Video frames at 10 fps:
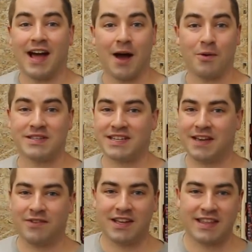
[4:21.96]
I wasn't
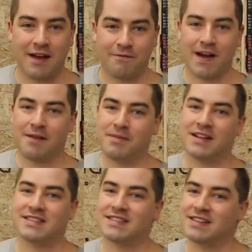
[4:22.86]
giving it that 5
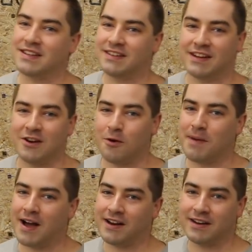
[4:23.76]
minutes, didn't know
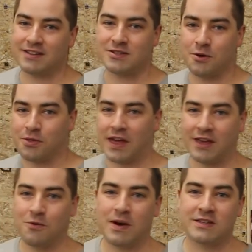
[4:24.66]
about it, so
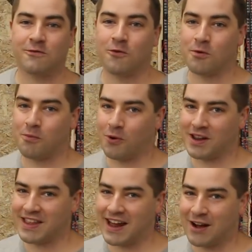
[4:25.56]
thank you, Wes, for
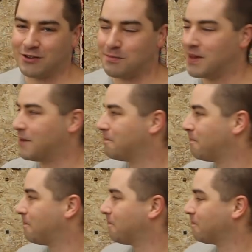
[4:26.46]
pointing that out to me.
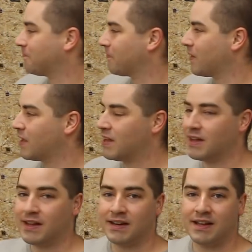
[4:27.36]

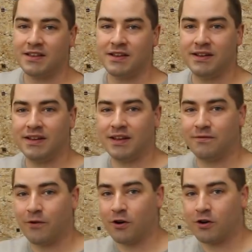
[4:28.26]
Now the
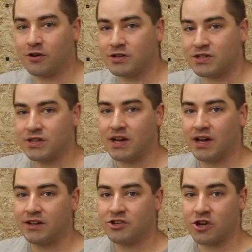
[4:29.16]

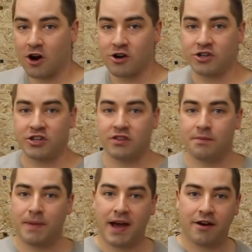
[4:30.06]
inverters charged
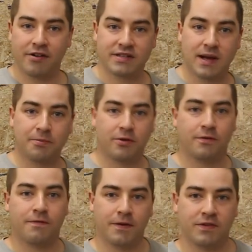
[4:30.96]
the batteries up
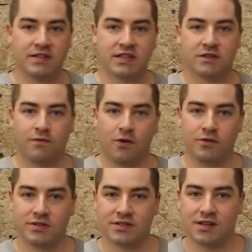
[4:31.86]
to 56
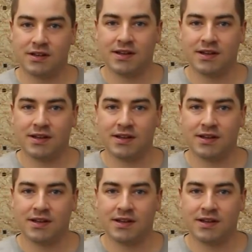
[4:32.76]
volts.